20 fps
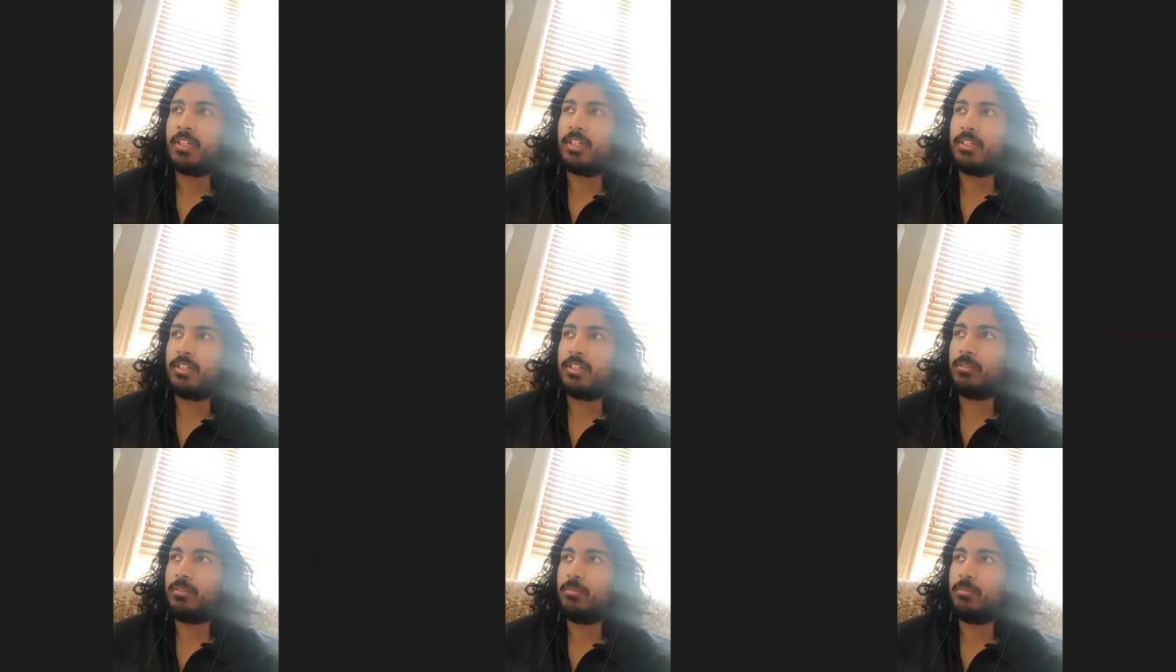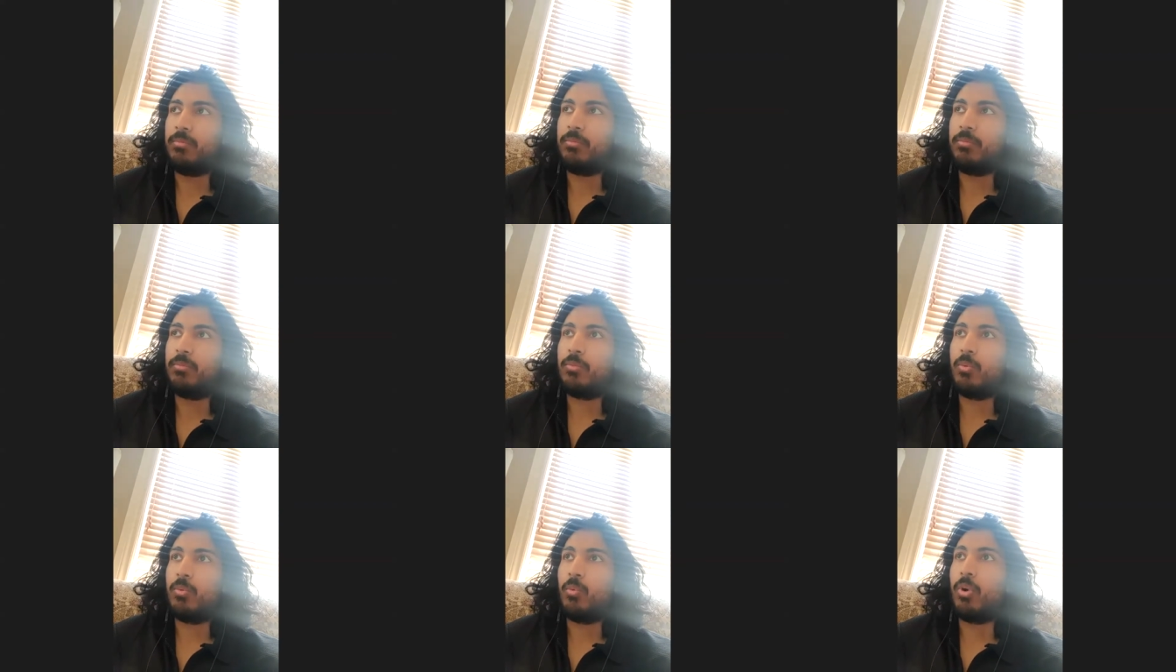Um,
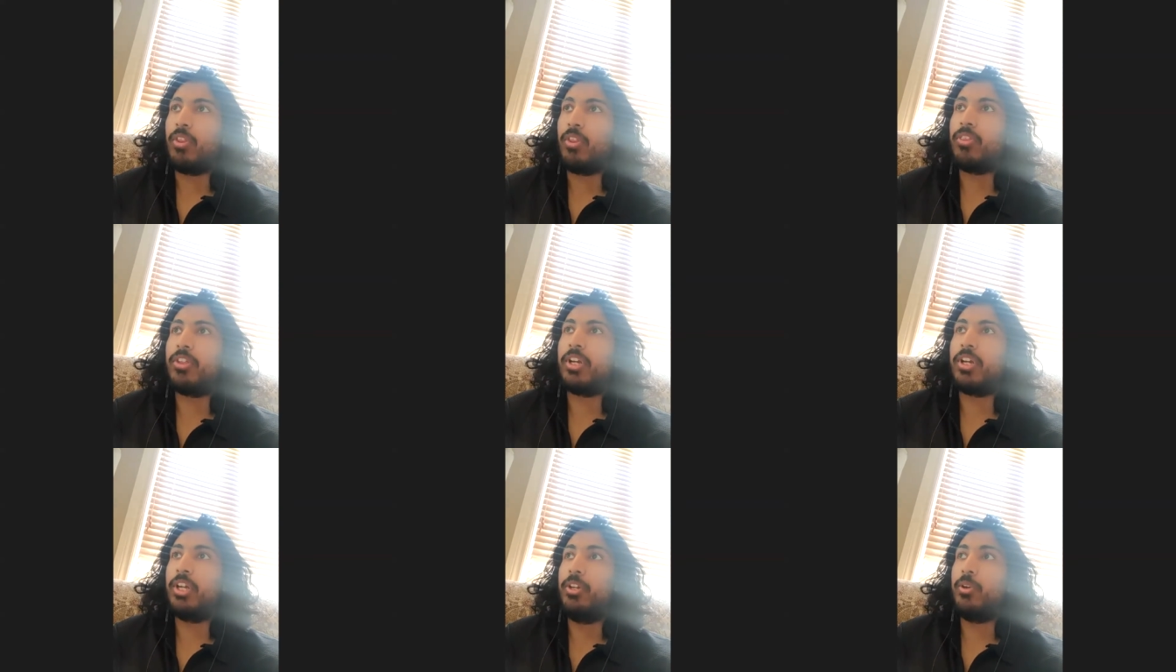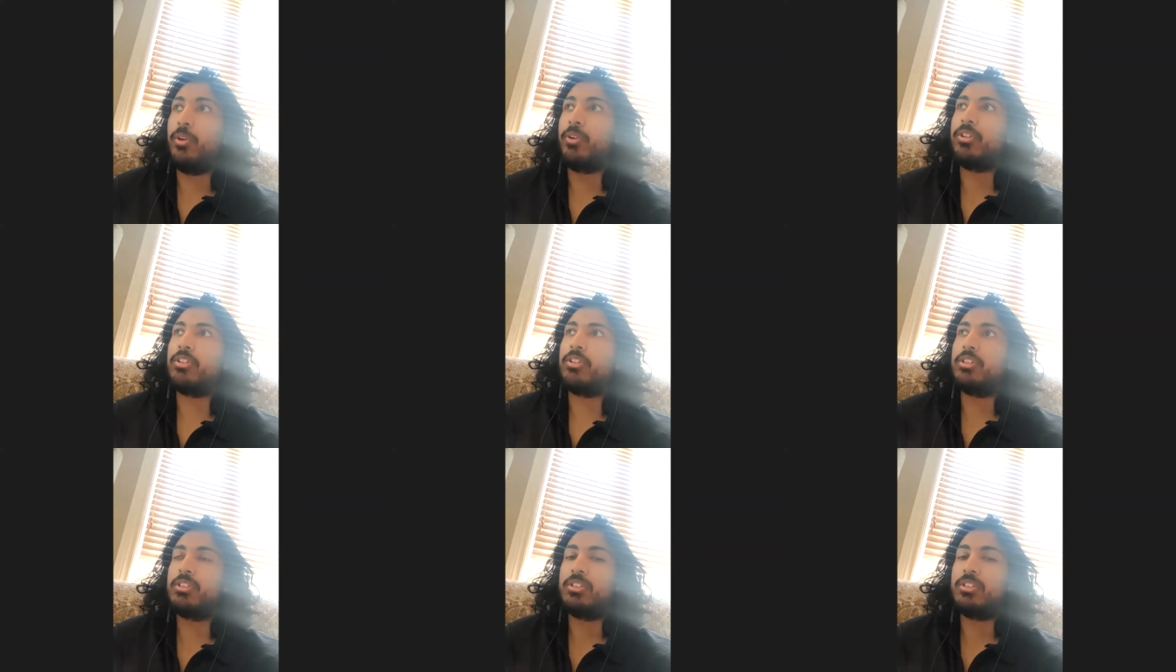one thing I
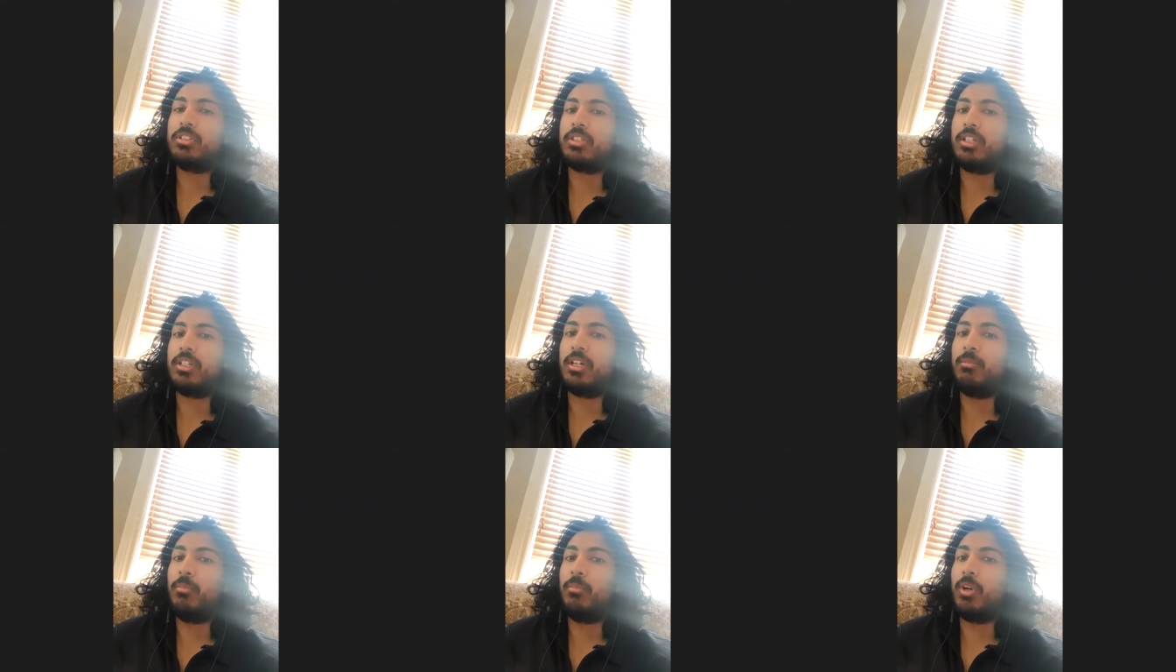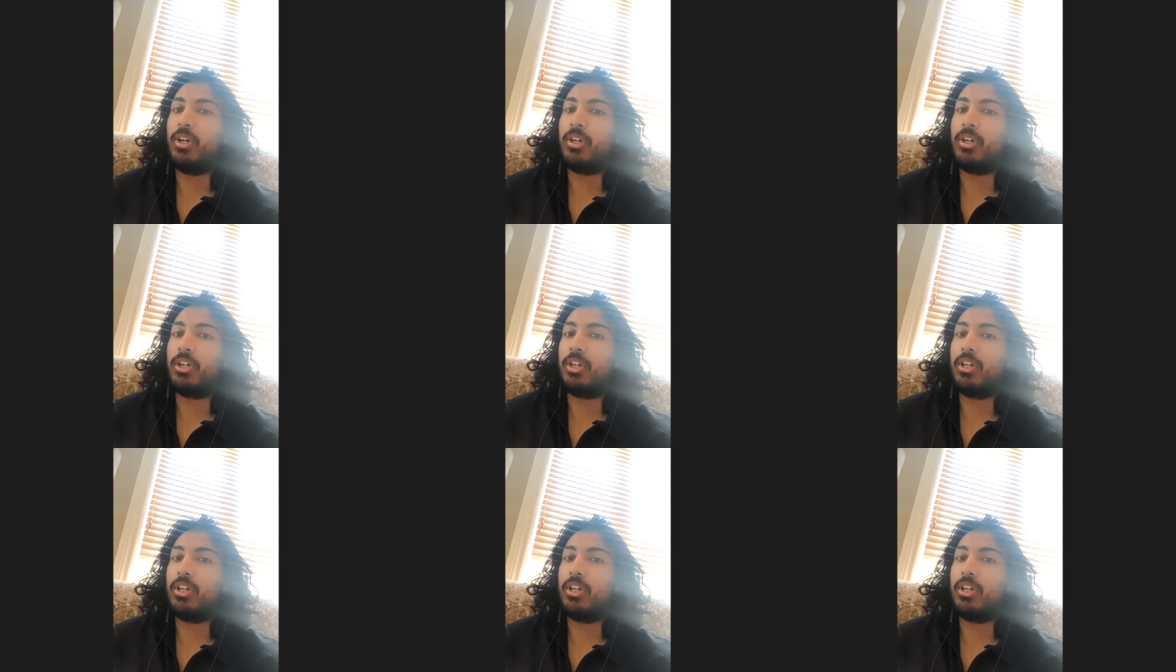noticed among